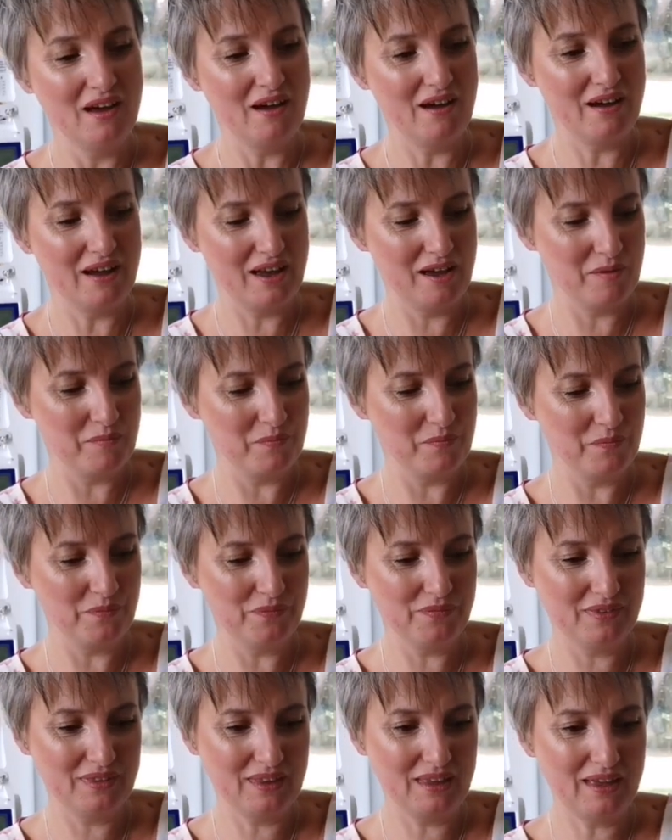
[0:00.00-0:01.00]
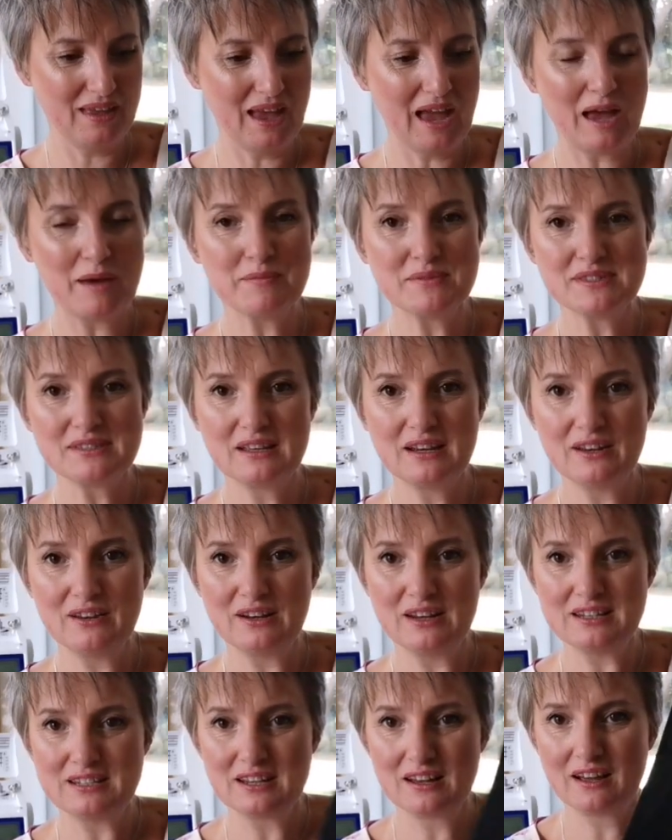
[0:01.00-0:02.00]
I am
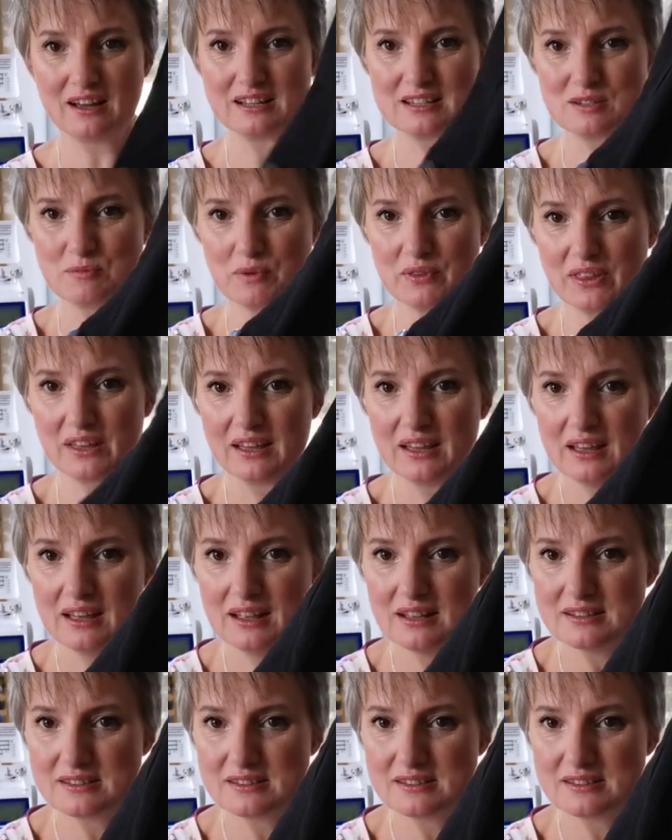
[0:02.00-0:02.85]
absolutely delighted with it.